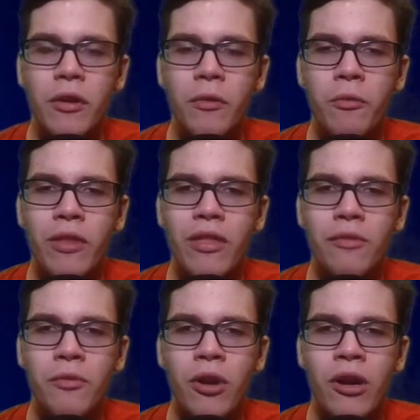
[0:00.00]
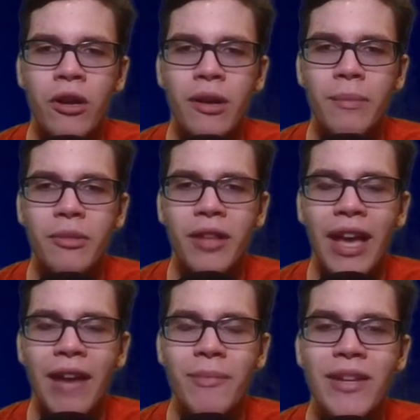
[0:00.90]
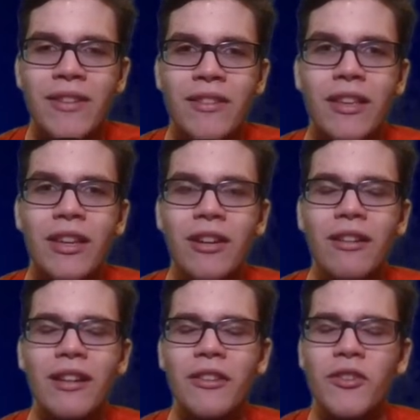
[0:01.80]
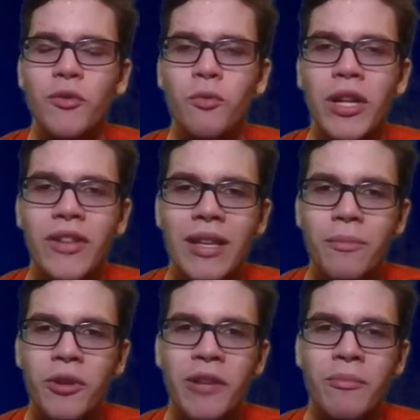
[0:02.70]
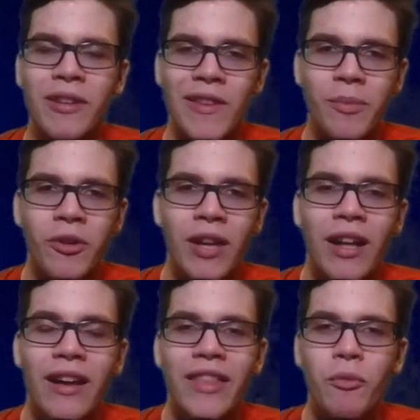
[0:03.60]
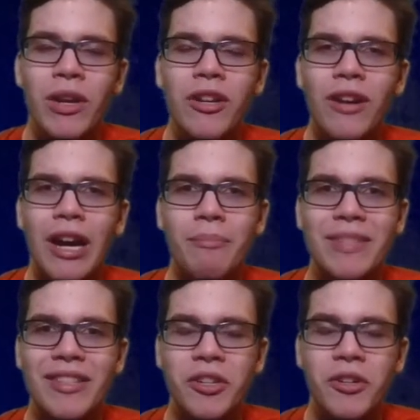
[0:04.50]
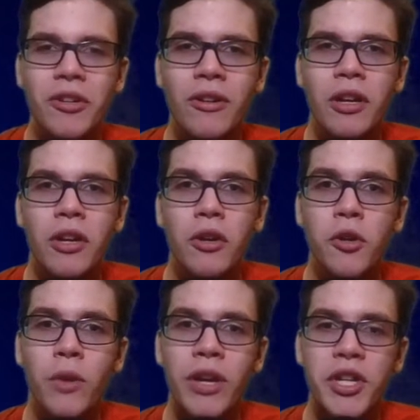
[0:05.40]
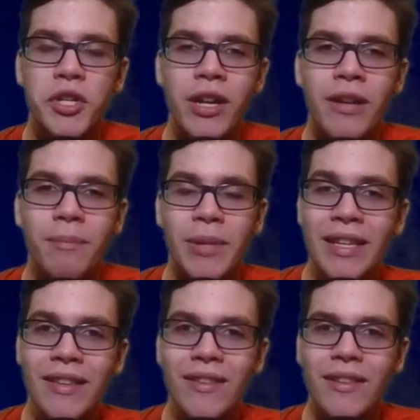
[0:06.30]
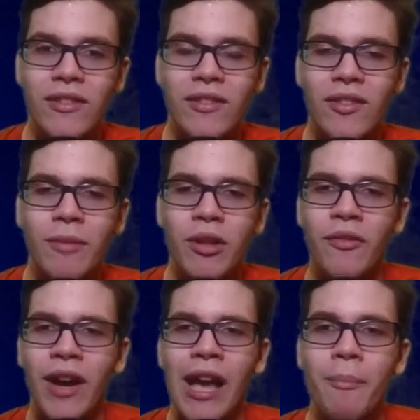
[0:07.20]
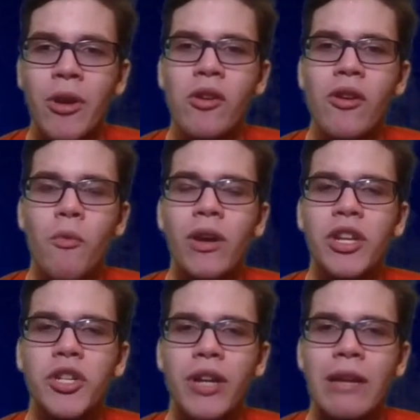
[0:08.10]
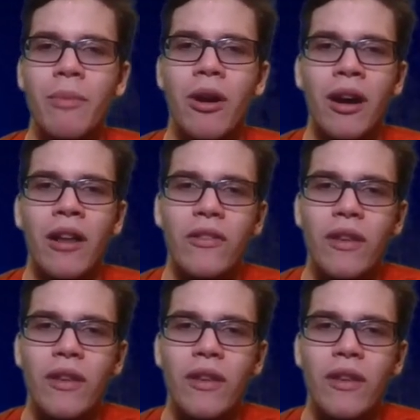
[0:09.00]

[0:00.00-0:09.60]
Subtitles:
with the wrong plan, because here there's a really important principle that when you're up material, you want to trade pieces to simplify, but you don't want to trade pawns,